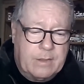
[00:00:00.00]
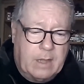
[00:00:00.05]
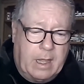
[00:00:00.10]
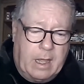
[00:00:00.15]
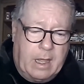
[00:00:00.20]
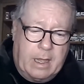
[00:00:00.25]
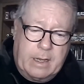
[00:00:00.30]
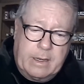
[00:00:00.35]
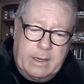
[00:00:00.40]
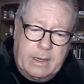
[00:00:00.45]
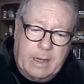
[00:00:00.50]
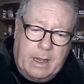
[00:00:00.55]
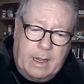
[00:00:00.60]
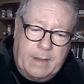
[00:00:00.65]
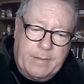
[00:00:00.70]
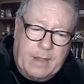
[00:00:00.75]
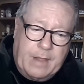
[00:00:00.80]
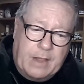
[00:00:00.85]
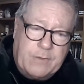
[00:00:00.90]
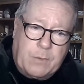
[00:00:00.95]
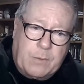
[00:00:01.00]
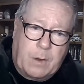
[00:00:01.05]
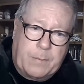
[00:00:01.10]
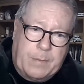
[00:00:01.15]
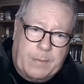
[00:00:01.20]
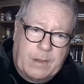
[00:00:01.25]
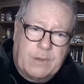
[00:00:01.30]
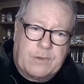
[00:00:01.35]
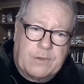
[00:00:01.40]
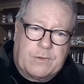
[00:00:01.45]
And, and that's what
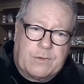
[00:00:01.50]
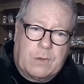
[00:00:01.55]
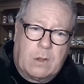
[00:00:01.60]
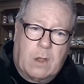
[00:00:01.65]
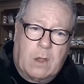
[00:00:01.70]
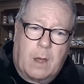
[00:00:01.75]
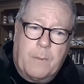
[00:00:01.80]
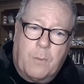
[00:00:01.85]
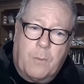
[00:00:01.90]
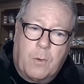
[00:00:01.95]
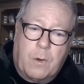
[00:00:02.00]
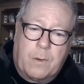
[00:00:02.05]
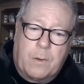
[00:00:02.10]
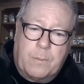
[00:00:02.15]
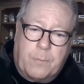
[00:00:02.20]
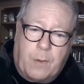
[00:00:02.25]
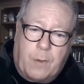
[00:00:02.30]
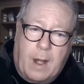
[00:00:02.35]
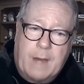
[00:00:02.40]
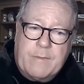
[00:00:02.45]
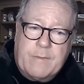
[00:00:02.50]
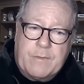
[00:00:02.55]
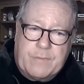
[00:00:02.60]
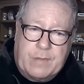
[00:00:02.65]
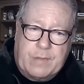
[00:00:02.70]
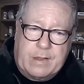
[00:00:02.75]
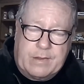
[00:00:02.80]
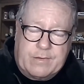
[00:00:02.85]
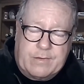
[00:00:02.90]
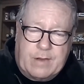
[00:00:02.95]
appeals to a lot more private
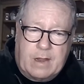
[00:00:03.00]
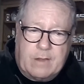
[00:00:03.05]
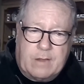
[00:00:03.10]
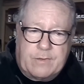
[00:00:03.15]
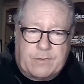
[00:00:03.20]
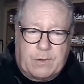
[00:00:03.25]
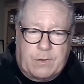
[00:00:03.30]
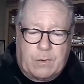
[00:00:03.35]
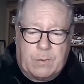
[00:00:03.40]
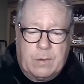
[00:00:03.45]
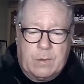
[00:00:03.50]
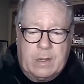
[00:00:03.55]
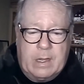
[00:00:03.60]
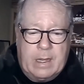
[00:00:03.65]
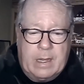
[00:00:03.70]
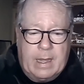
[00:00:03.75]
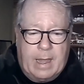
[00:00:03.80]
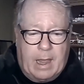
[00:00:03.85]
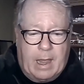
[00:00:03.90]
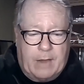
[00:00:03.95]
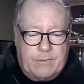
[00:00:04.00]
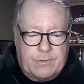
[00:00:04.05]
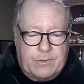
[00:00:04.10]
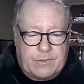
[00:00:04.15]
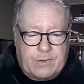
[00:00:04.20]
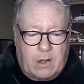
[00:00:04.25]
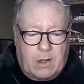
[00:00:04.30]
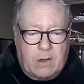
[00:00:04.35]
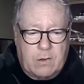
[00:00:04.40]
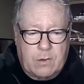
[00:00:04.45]
fleets now. So as you
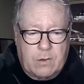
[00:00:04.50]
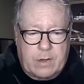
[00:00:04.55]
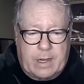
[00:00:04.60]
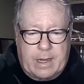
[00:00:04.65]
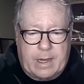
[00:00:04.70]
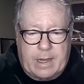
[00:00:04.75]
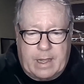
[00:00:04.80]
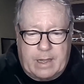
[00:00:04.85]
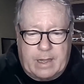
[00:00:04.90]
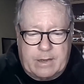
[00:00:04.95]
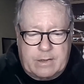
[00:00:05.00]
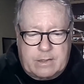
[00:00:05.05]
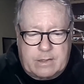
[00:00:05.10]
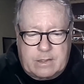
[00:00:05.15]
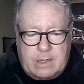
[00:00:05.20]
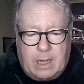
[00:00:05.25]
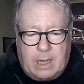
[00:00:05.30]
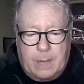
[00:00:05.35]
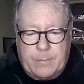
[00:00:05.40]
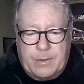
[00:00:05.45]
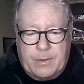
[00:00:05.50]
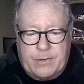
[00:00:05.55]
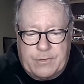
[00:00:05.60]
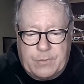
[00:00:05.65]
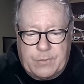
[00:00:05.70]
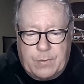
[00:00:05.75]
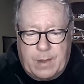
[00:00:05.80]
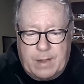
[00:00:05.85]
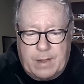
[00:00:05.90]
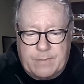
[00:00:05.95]
start looking at companies
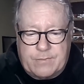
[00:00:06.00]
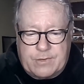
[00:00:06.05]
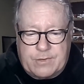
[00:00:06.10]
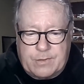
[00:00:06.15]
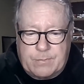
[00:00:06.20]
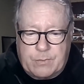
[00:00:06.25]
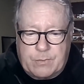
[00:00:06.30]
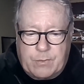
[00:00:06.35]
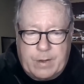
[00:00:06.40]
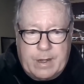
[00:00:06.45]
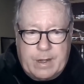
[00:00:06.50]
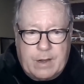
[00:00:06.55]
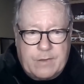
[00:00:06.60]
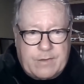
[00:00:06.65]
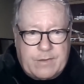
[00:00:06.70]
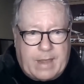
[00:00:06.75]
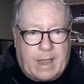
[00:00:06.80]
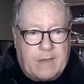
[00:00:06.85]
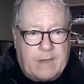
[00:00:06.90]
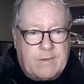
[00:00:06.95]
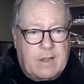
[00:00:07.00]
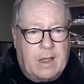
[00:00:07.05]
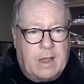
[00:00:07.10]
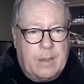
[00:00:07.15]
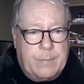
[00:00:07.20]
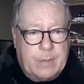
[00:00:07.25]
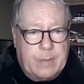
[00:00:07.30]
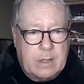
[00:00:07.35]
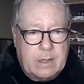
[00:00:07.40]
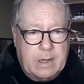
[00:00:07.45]
who have some greenhouse gas
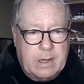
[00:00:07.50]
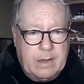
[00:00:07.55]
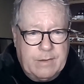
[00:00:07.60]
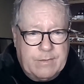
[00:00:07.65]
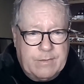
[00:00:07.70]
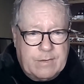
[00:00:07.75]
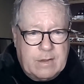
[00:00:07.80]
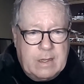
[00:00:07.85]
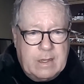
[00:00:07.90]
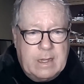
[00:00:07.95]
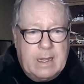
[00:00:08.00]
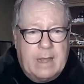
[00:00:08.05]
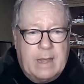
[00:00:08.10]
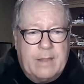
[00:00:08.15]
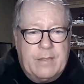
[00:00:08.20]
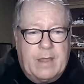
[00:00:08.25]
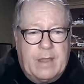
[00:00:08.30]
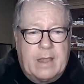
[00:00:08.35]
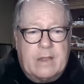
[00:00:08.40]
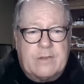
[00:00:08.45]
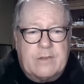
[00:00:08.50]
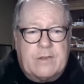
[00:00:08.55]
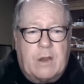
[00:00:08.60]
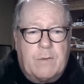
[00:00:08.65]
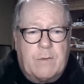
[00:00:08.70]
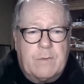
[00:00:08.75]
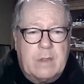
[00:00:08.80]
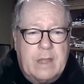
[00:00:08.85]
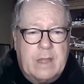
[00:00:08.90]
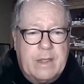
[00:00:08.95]
liabilities, they can
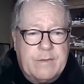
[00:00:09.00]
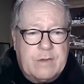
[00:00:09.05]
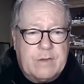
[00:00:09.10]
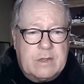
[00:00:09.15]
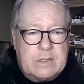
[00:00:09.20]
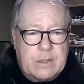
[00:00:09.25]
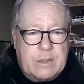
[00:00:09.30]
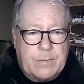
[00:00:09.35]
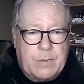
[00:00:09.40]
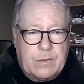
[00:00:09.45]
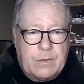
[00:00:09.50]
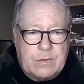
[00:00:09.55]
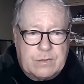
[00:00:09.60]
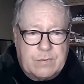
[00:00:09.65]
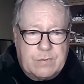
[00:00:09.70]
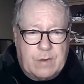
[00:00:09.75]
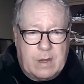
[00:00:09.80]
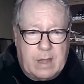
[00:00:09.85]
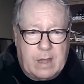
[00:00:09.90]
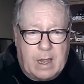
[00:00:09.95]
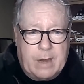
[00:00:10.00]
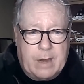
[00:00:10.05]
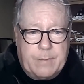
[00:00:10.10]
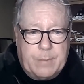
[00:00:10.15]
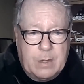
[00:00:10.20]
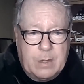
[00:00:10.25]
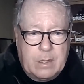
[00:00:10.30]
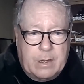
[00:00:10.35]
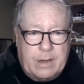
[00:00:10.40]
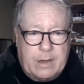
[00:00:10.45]
start relieving some of those
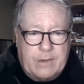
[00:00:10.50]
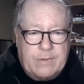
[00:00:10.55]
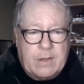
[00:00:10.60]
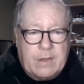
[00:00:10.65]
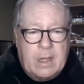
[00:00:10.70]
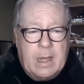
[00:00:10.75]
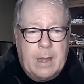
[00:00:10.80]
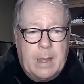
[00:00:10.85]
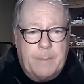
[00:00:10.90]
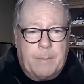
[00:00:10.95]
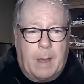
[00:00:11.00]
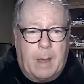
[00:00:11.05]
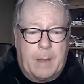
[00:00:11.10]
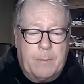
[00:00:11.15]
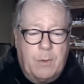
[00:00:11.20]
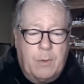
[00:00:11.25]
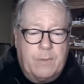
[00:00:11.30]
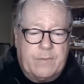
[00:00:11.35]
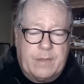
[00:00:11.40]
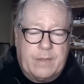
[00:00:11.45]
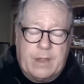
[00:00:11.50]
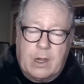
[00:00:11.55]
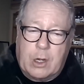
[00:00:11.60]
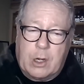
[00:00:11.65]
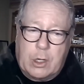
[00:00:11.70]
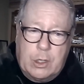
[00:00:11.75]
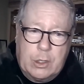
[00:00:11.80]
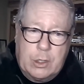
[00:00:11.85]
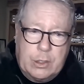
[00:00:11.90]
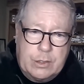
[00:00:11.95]
liabilities by moving their
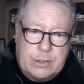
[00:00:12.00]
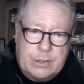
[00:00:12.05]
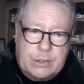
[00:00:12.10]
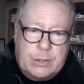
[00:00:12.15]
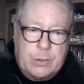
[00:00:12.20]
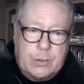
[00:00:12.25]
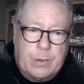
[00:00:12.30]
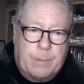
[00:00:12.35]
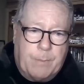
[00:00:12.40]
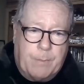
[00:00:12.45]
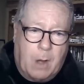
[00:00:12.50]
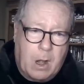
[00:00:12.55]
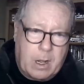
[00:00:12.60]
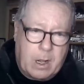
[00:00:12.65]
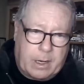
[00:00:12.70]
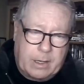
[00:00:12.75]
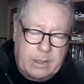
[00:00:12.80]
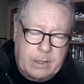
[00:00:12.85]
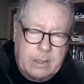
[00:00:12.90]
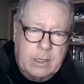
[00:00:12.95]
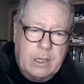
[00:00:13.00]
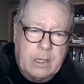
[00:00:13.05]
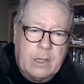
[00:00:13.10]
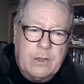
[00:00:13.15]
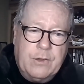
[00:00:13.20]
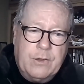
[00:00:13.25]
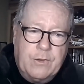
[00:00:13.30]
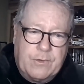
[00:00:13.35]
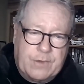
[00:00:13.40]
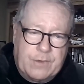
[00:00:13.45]
goods to the market
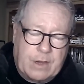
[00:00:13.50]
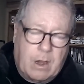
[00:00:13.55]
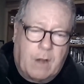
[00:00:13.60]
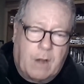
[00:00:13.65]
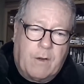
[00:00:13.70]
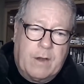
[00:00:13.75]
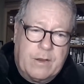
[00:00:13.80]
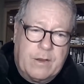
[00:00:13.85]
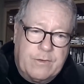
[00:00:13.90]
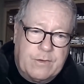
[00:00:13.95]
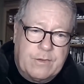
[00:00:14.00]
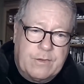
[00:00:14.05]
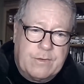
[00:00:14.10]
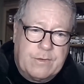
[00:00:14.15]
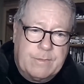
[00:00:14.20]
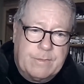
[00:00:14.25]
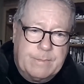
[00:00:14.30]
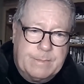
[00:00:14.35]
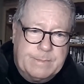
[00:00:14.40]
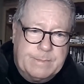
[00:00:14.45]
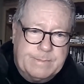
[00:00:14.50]
using our engines.